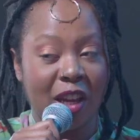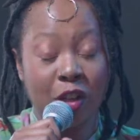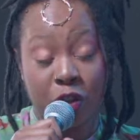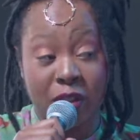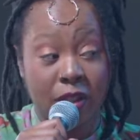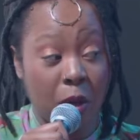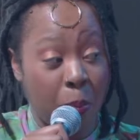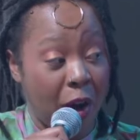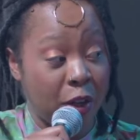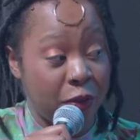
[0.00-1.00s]
interesting
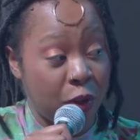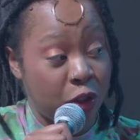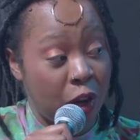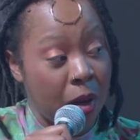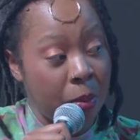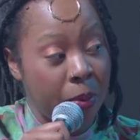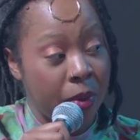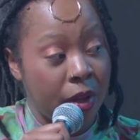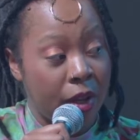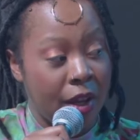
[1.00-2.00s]
part of your job?
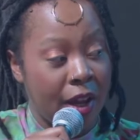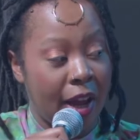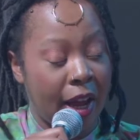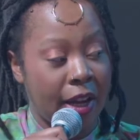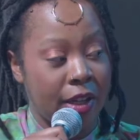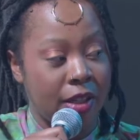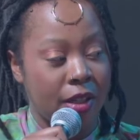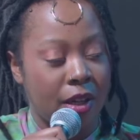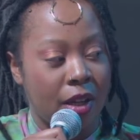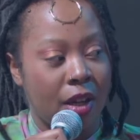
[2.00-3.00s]
And
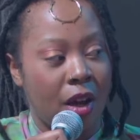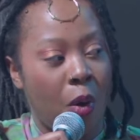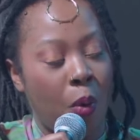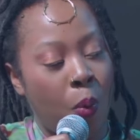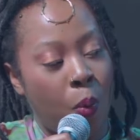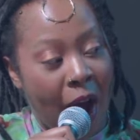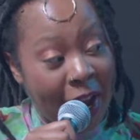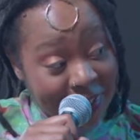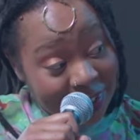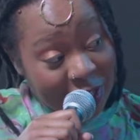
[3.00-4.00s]
why
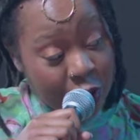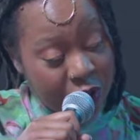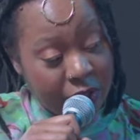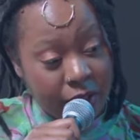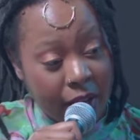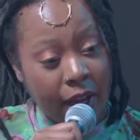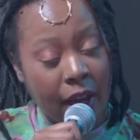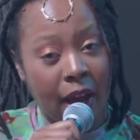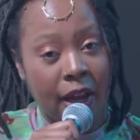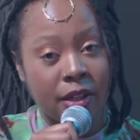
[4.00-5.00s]
is it interesting?
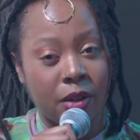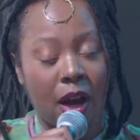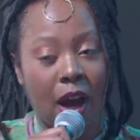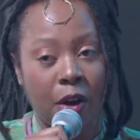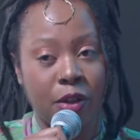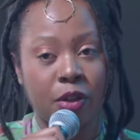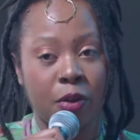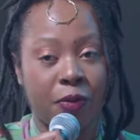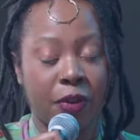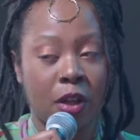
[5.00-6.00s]
And how do you
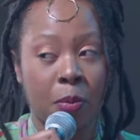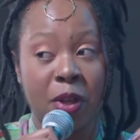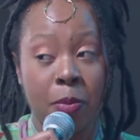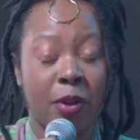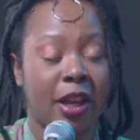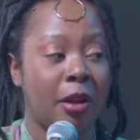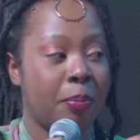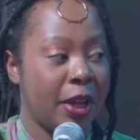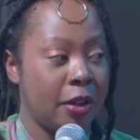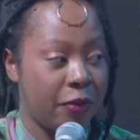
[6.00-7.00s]
feel people can
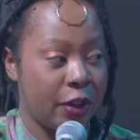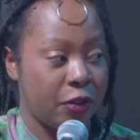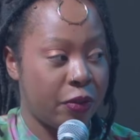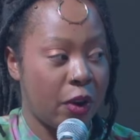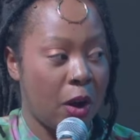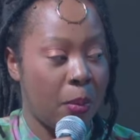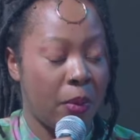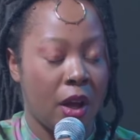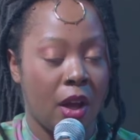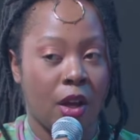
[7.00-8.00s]
benefit from,
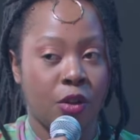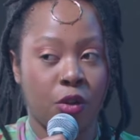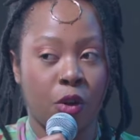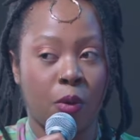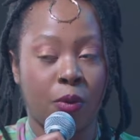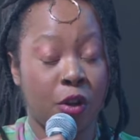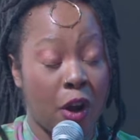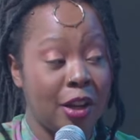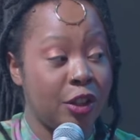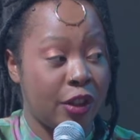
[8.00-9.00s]
you know, the
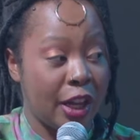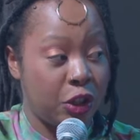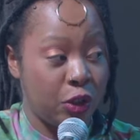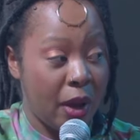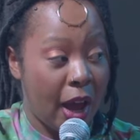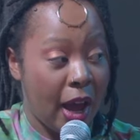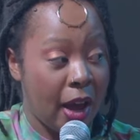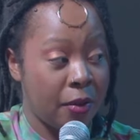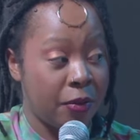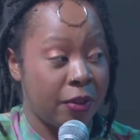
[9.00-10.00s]
knowledge that you
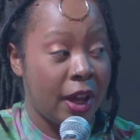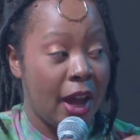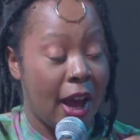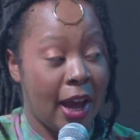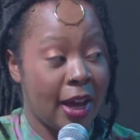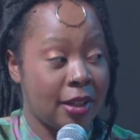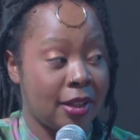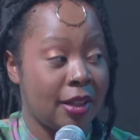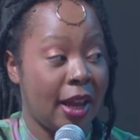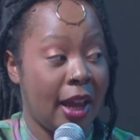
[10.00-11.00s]
have
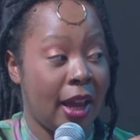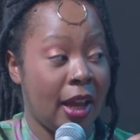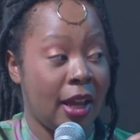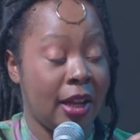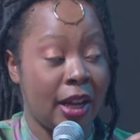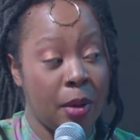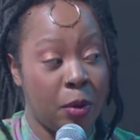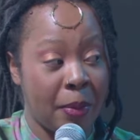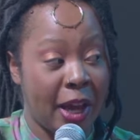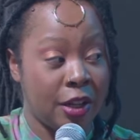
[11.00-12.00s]
as a label
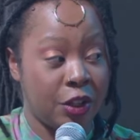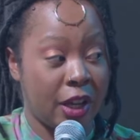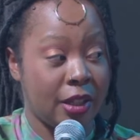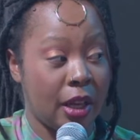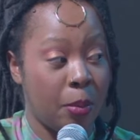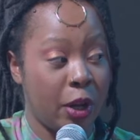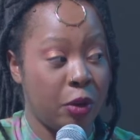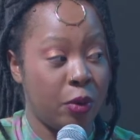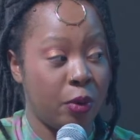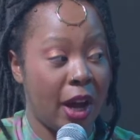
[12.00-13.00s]
manager and someone
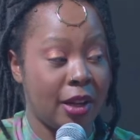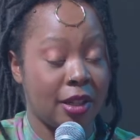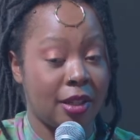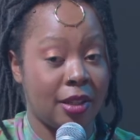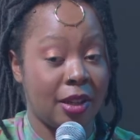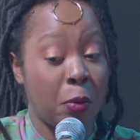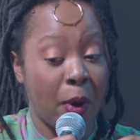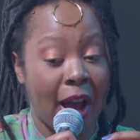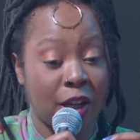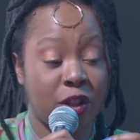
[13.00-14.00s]
who
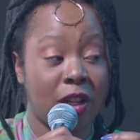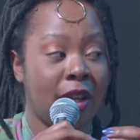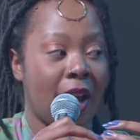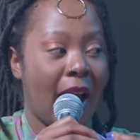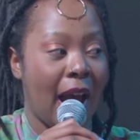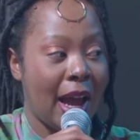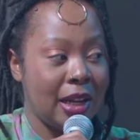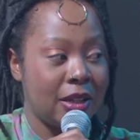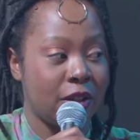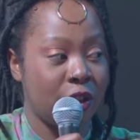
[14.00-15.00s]
actually
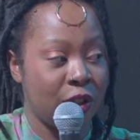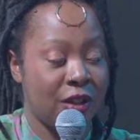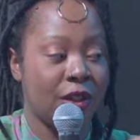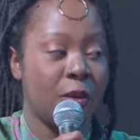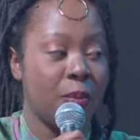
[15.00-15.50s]
handles the